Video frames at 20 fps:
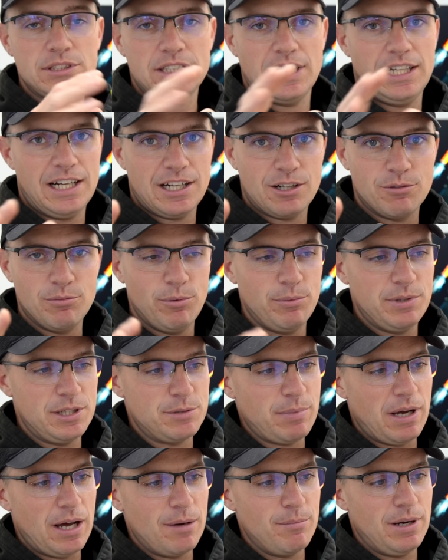saying I come up with this
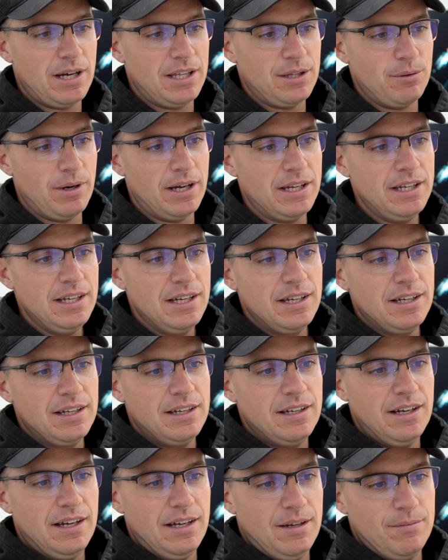pattern, by the way,
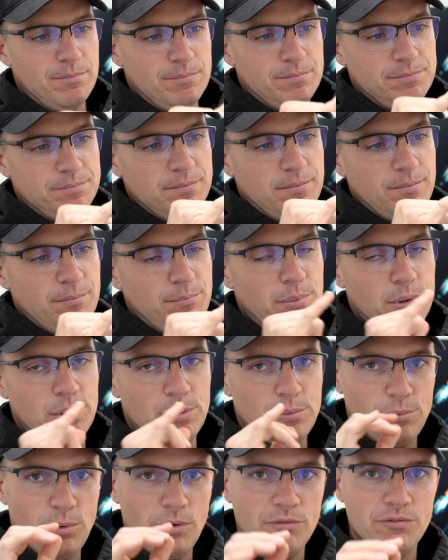
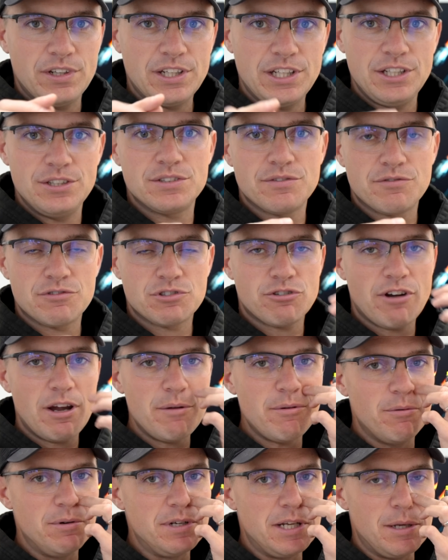but one thing that used to
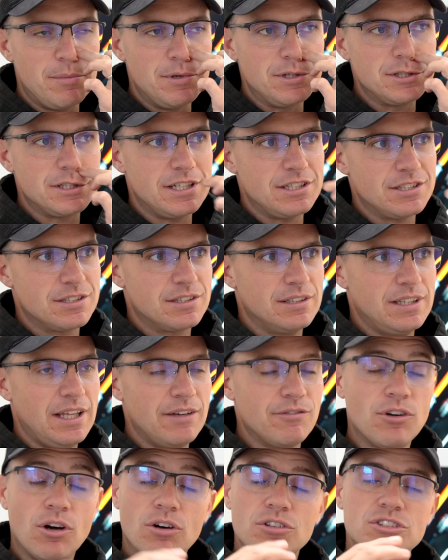frustrate me with dibbers is
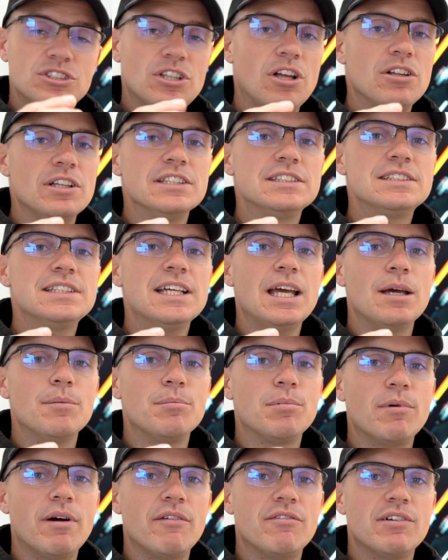they've got a solid
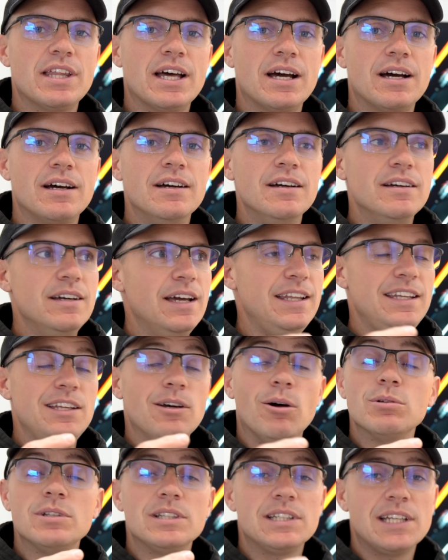tip, whether that in the
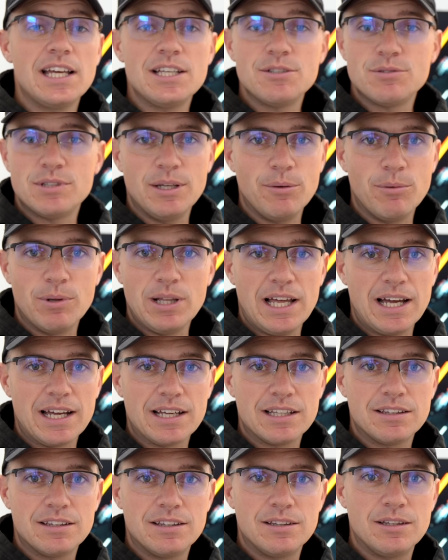olden days they were
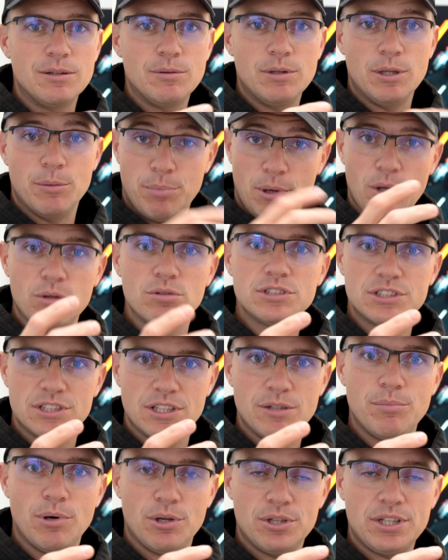like the
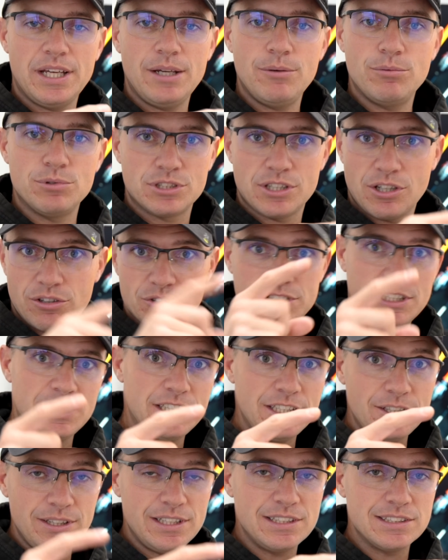balsa body was
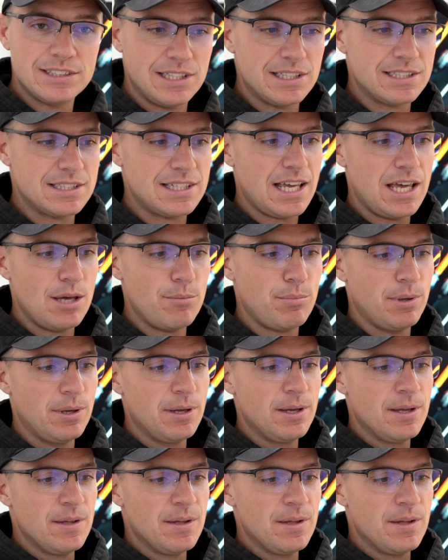continued into the tip.